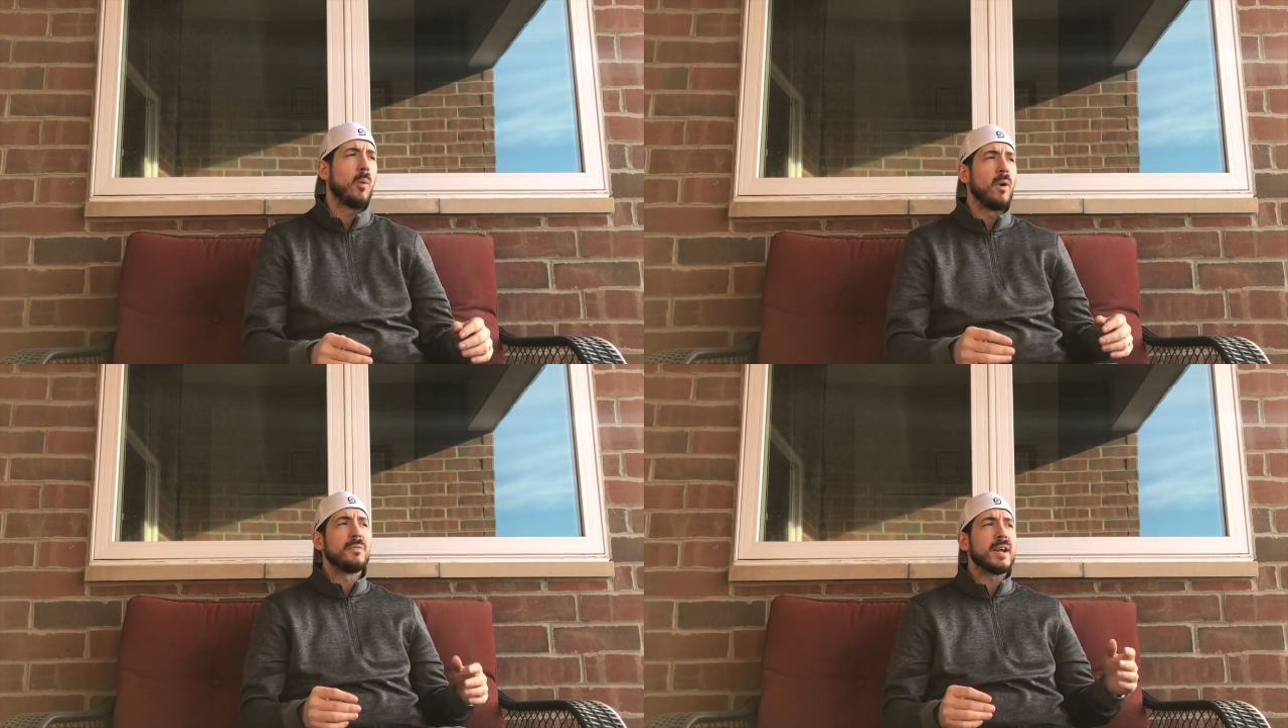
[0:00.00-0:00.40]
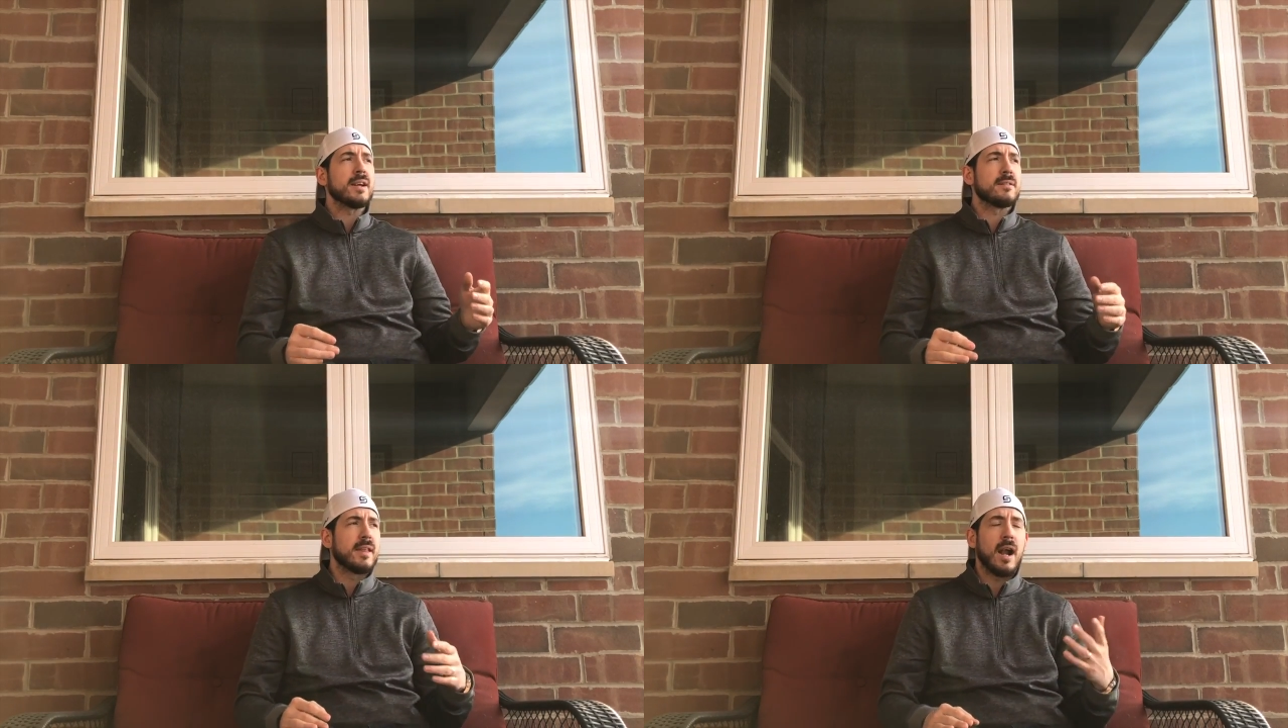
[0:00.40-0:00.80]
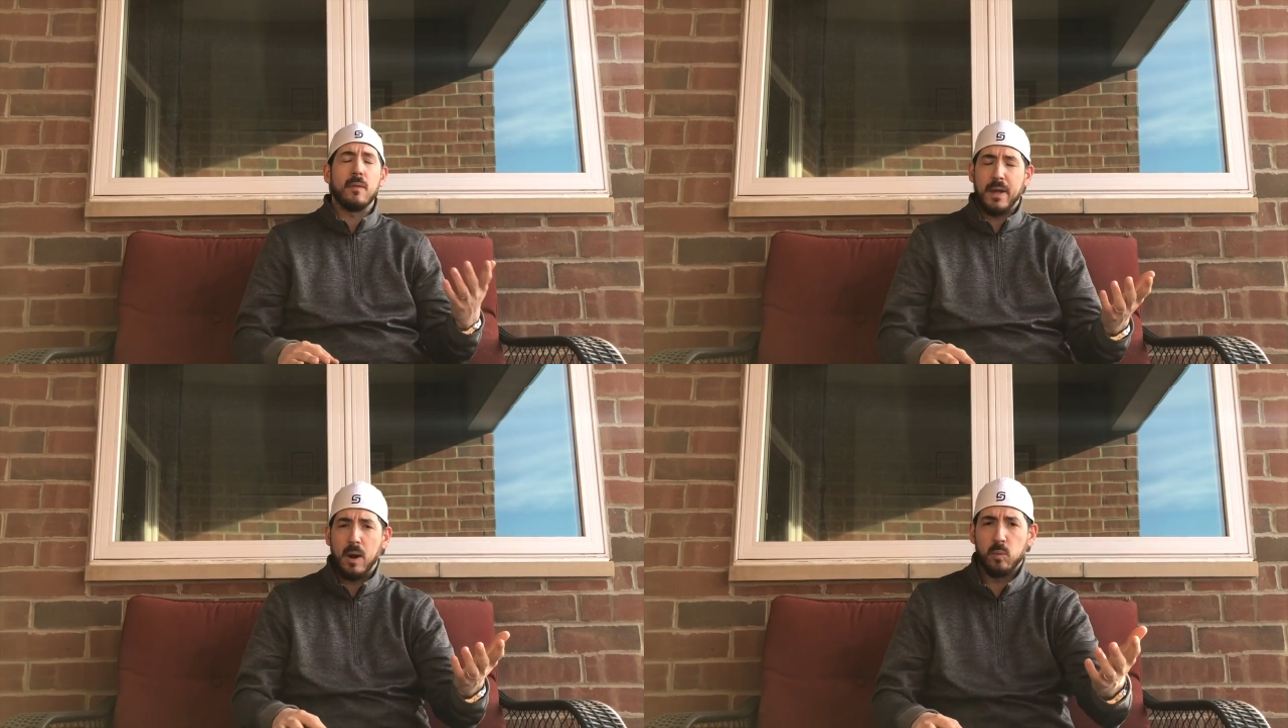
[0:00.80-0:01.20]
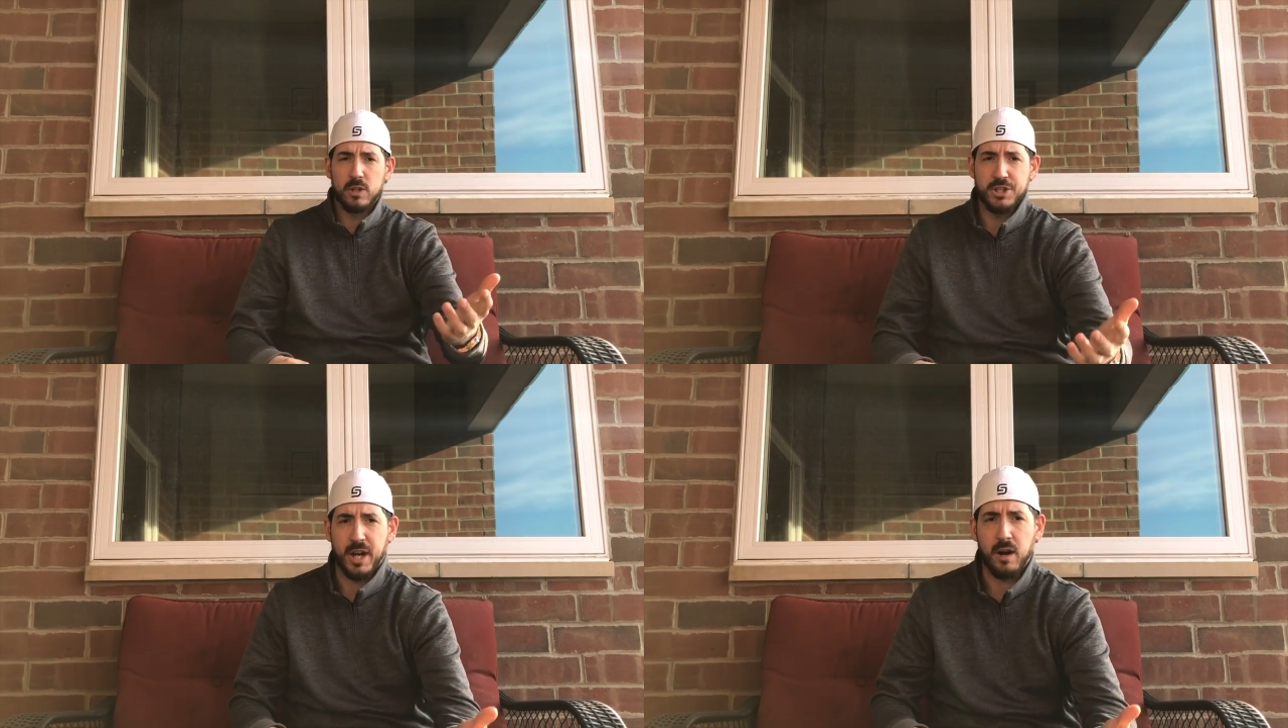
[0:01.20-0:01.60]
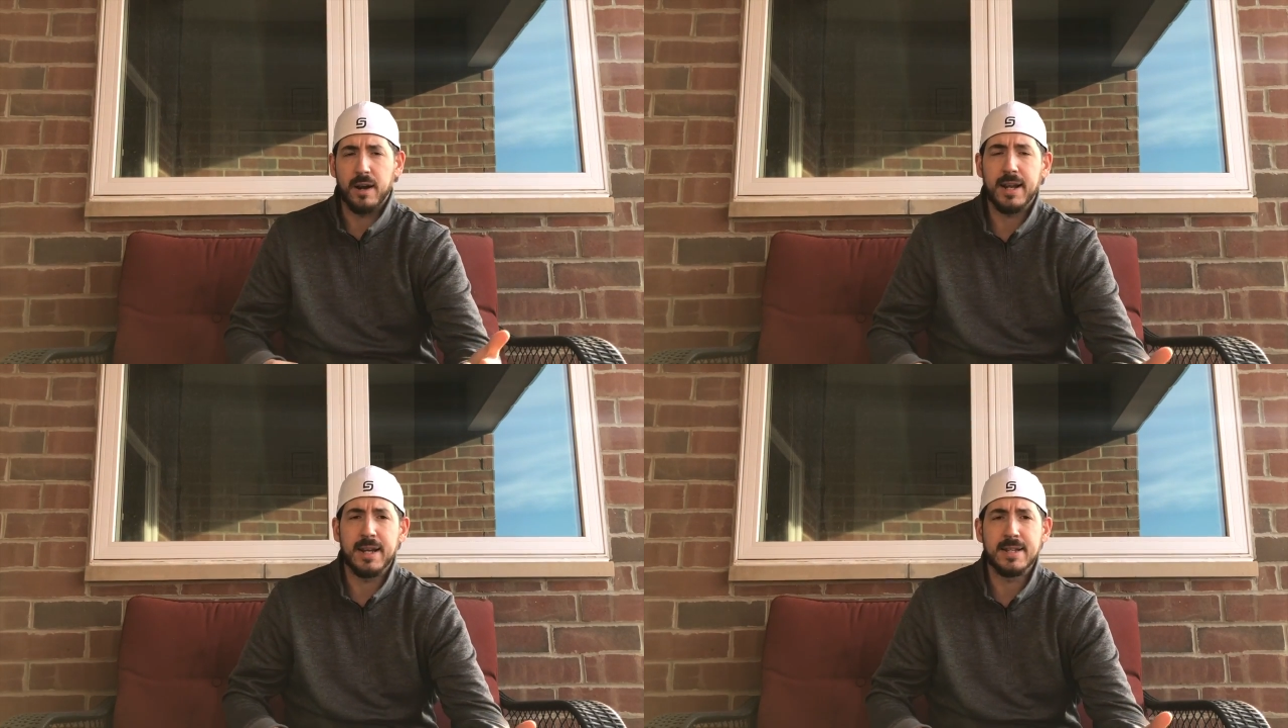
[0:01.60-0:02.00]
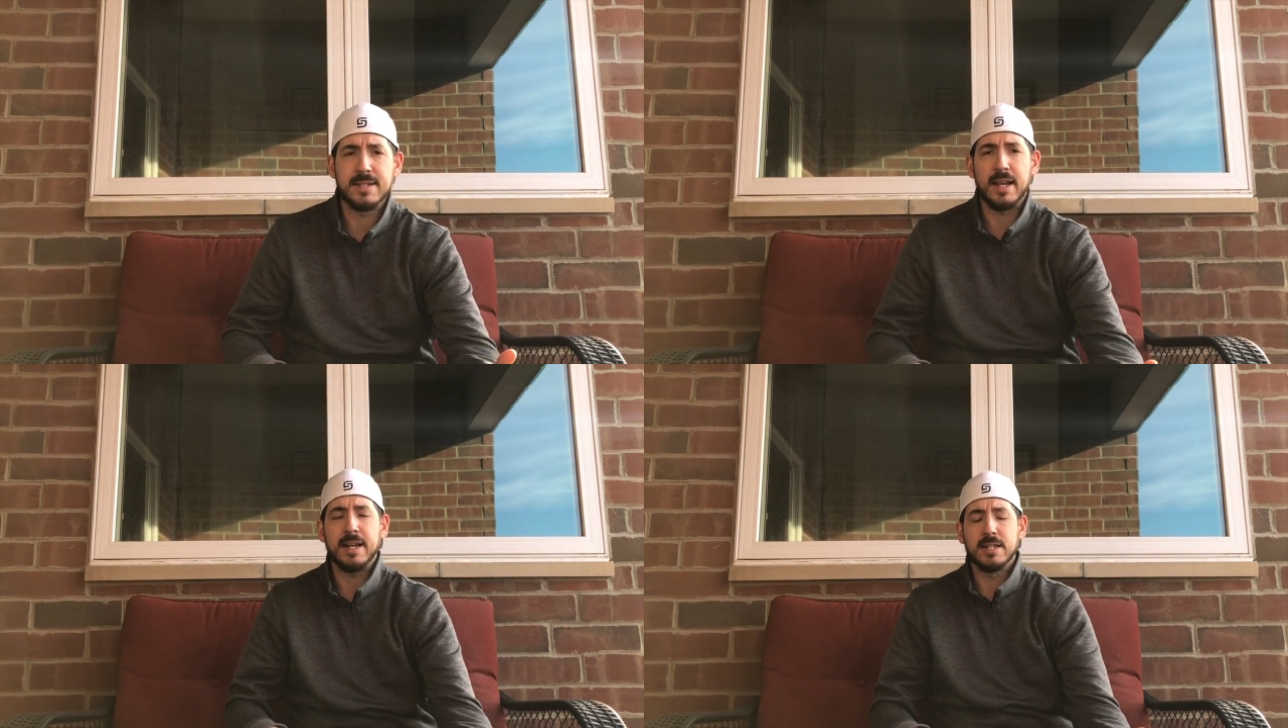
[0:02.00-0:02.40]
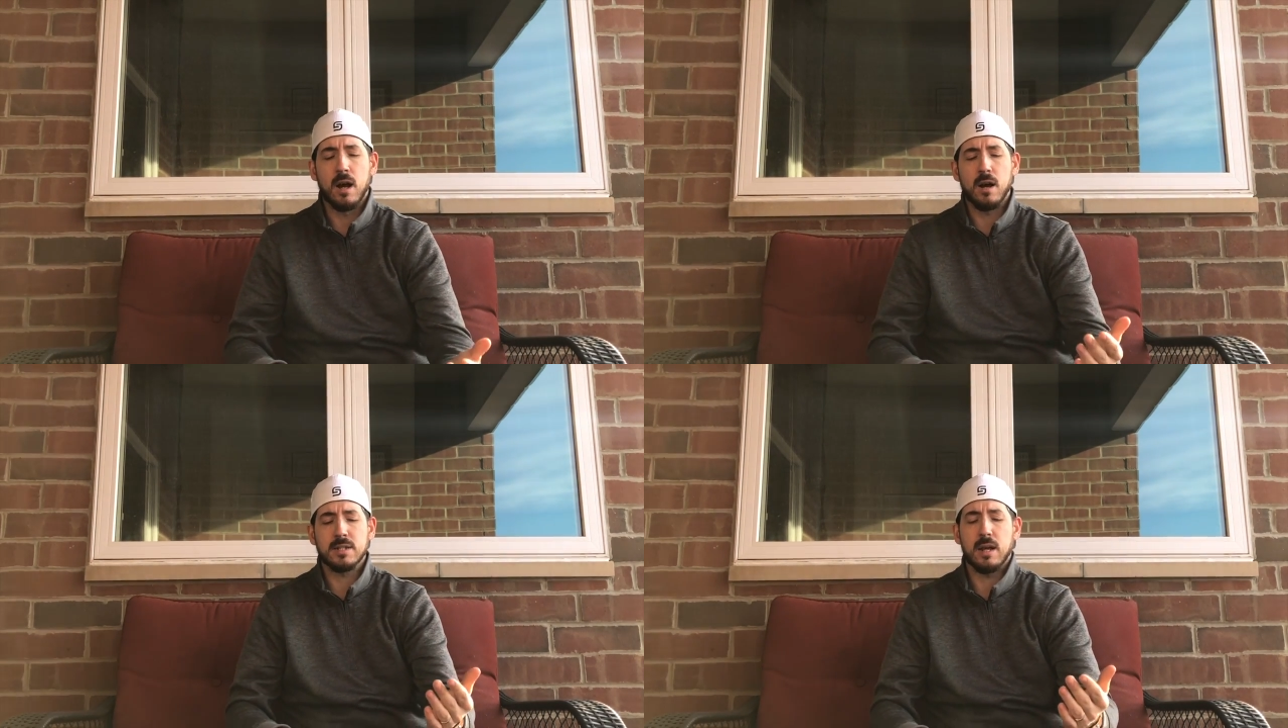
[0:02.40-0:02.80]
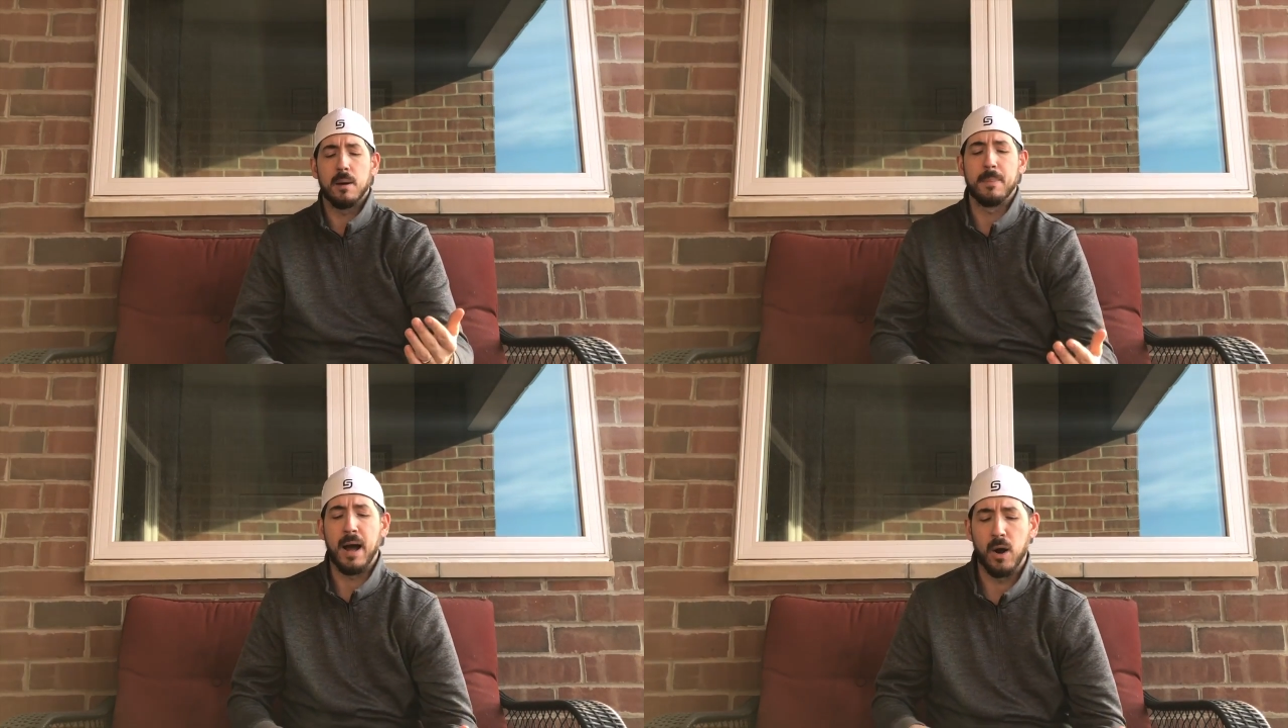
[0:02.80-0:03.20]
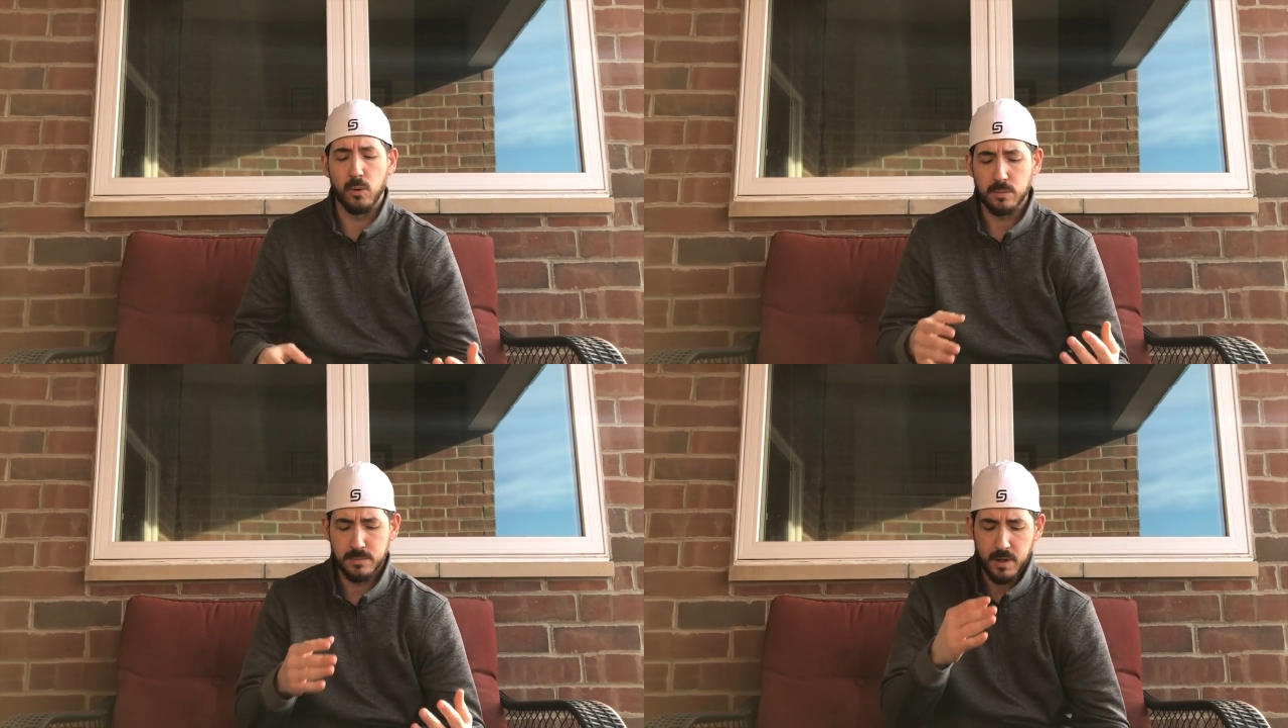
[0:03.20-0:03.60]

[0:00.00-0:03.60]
one thing that I will share is that he talked about